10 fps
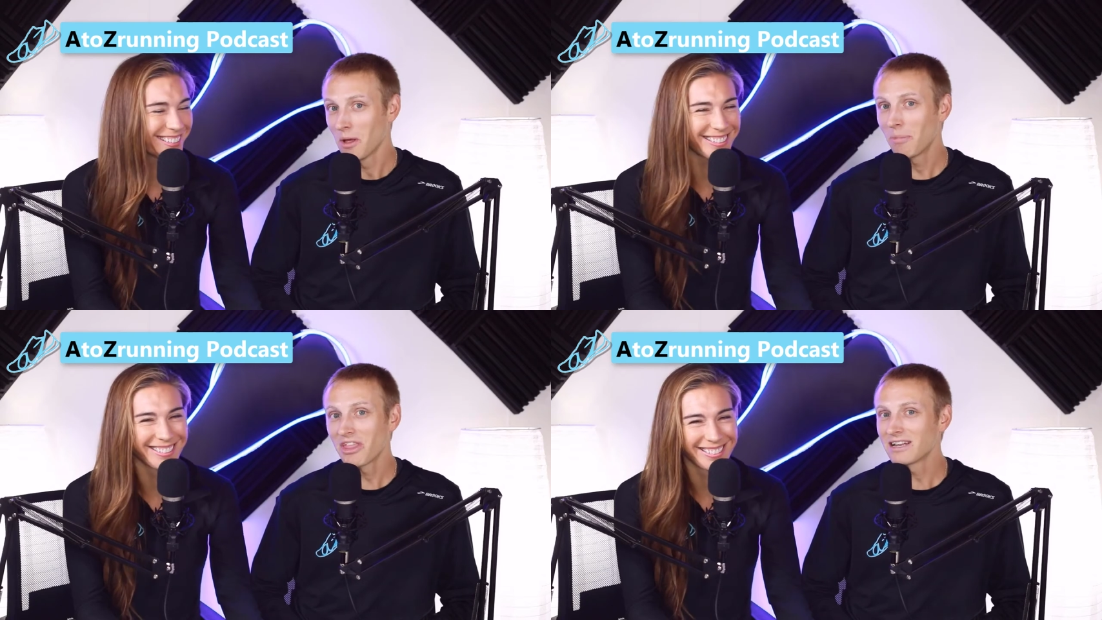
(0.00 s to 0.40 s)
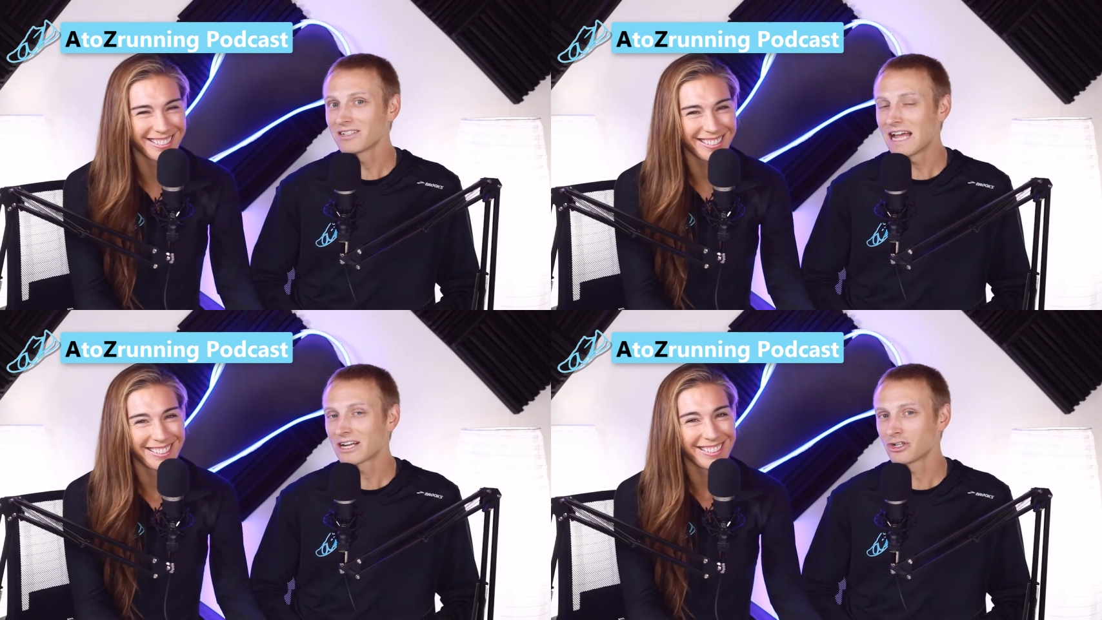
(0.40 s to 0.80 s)
Speaker 1: but that
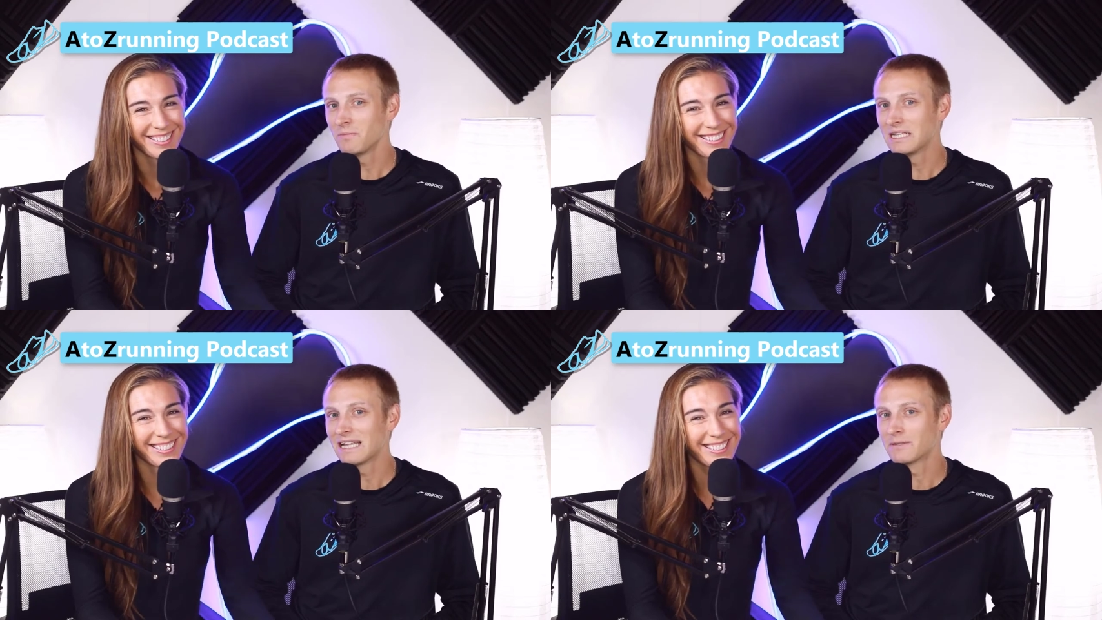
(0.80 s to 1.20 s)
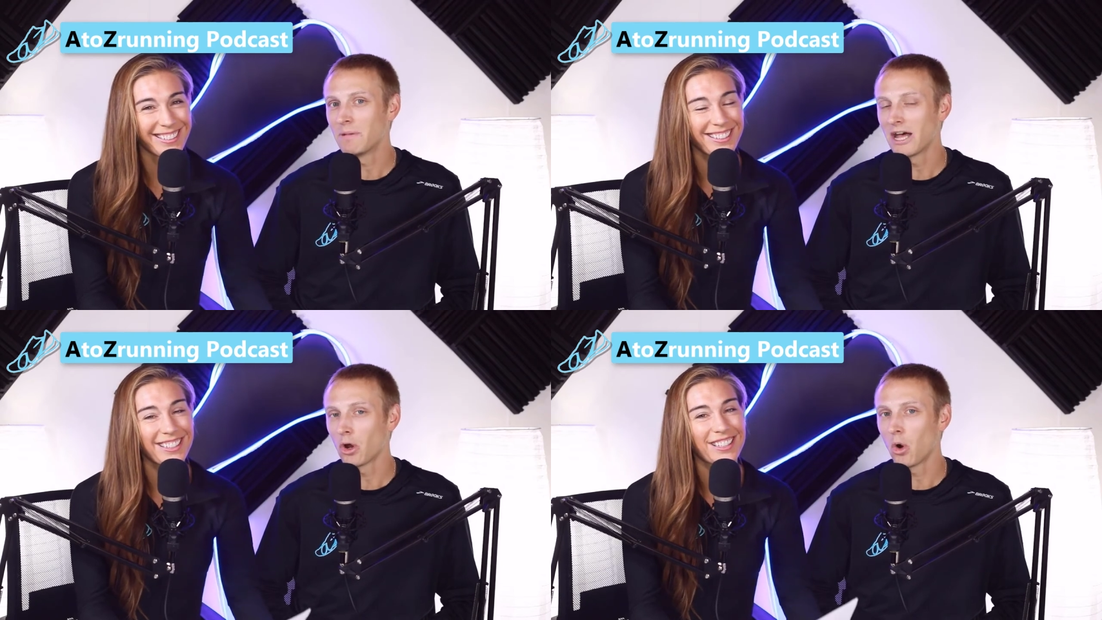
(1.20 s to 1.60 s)
doesn't actually mean that it's
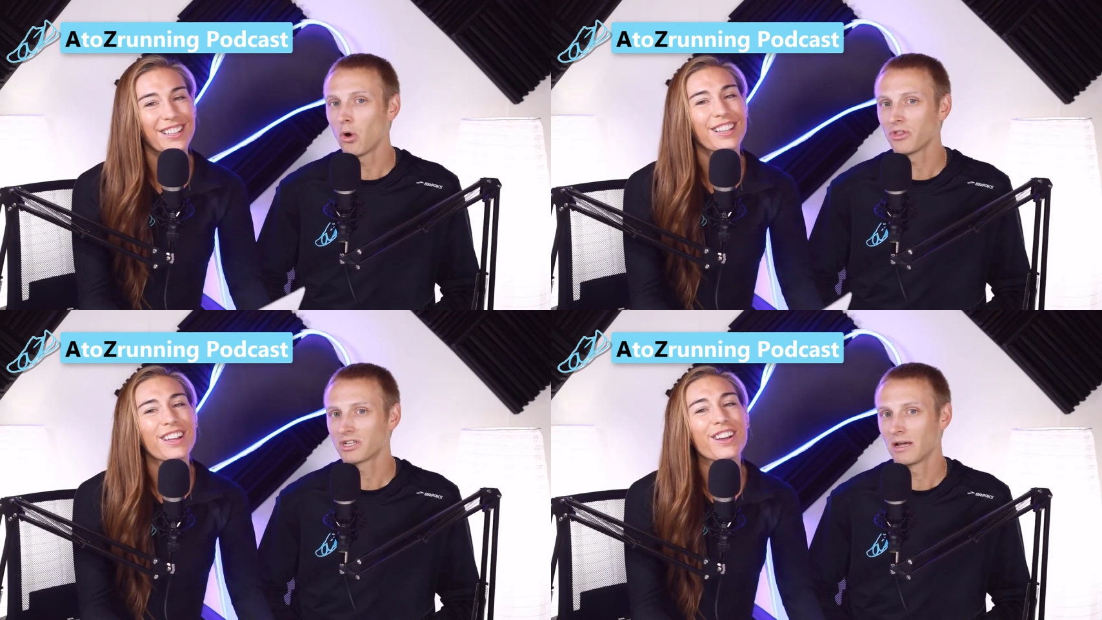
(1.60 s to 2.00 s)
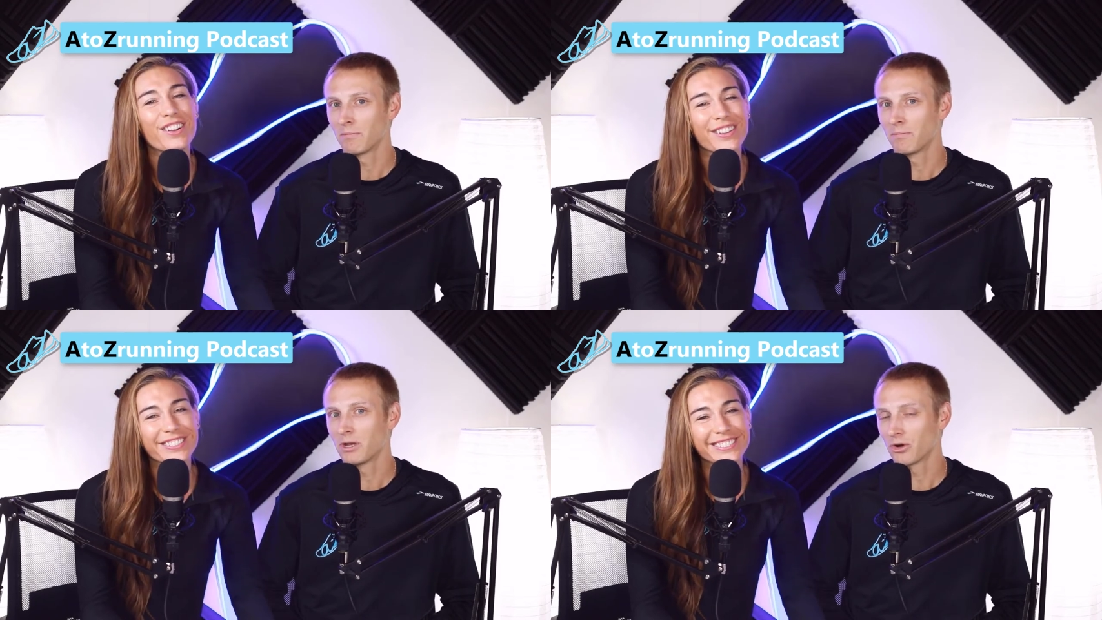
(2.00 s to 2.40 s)
bad all the
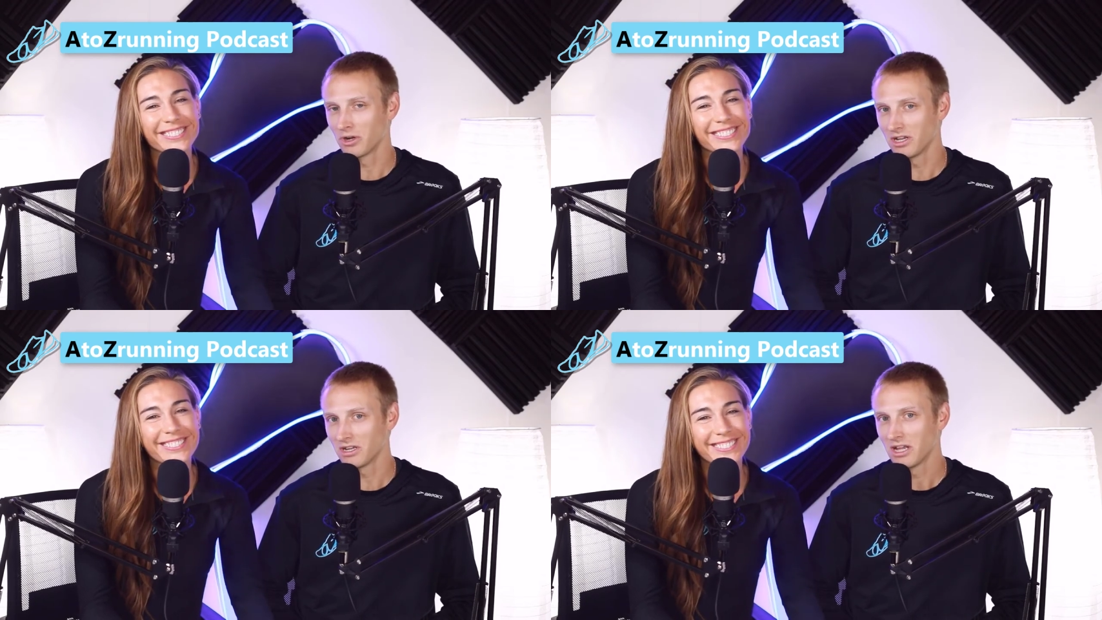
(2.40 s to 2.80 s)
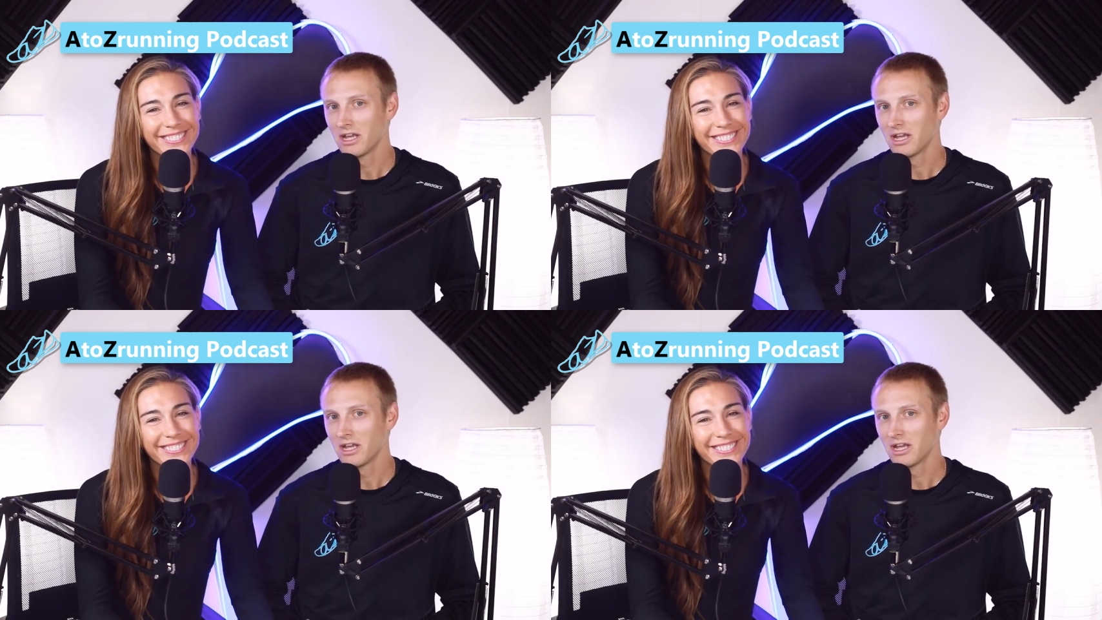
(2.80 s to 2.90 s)
time, period.